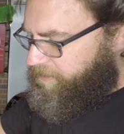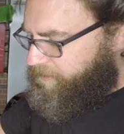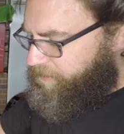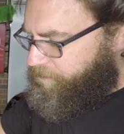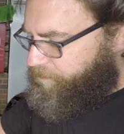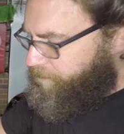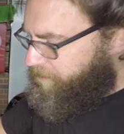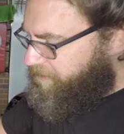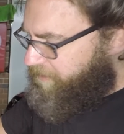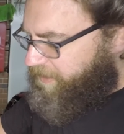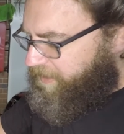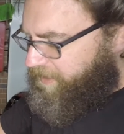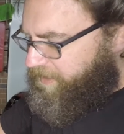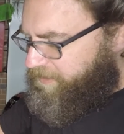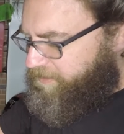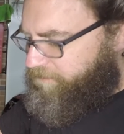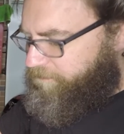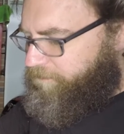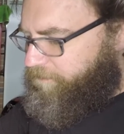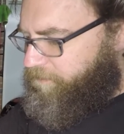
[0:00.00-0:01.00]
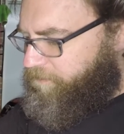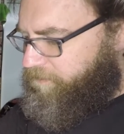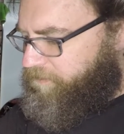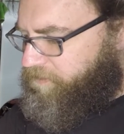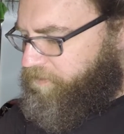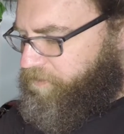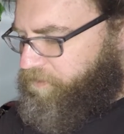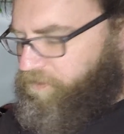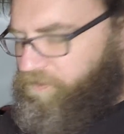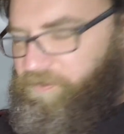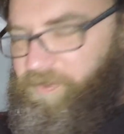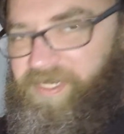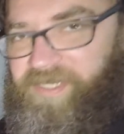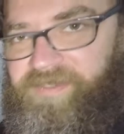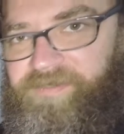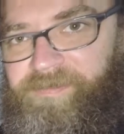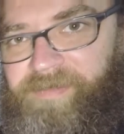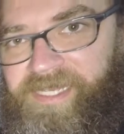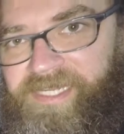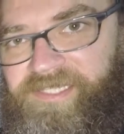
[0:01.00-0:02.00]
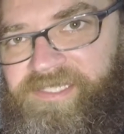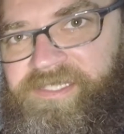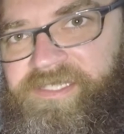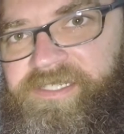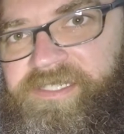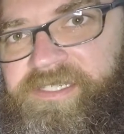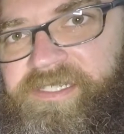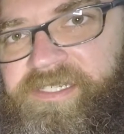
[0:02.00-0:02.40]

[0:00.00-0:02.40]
with any fuse, always match